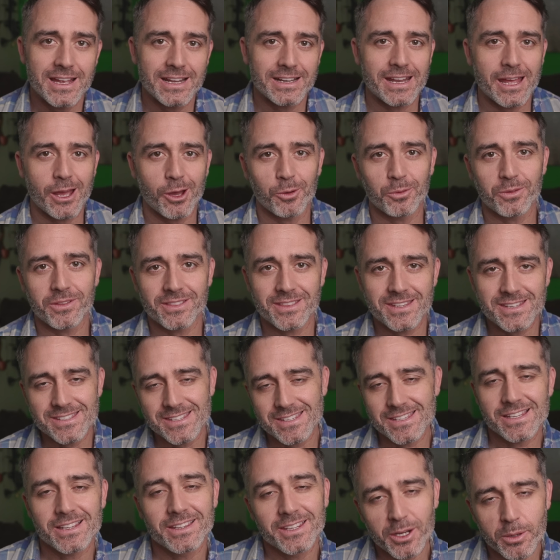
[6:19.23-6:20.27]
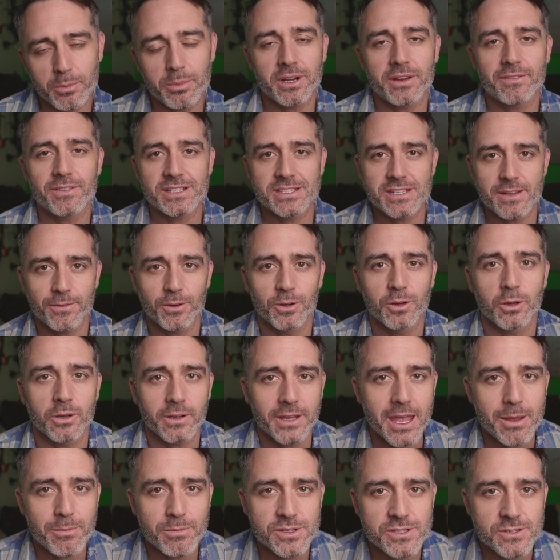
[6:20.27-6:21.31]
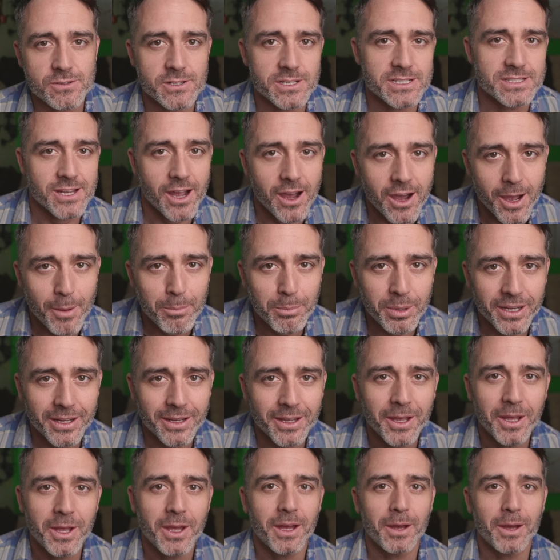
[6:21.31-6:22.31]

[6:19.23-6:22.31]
Now, this is a little bit of a difficult chemistry topic,